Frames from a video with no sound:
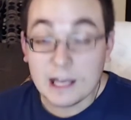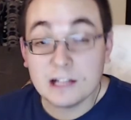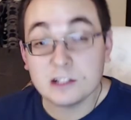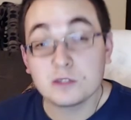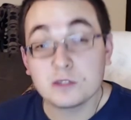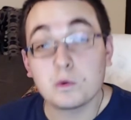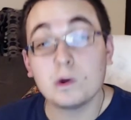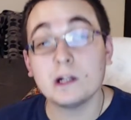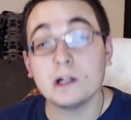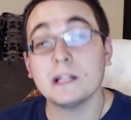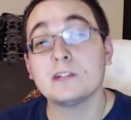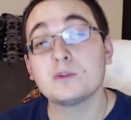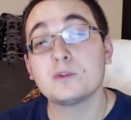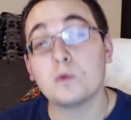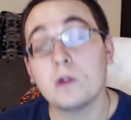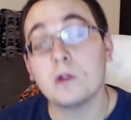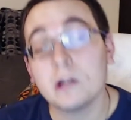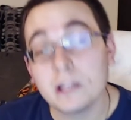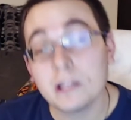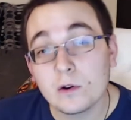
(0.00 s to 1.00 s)
In
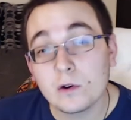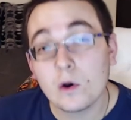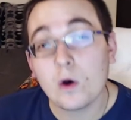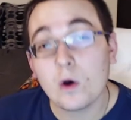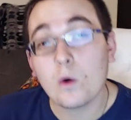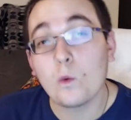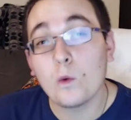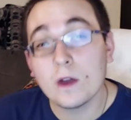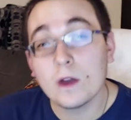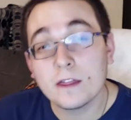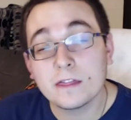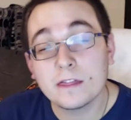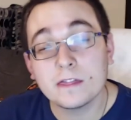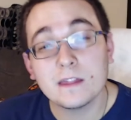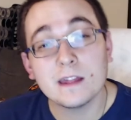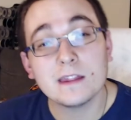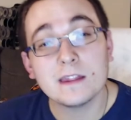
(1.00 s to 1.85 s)
2020, with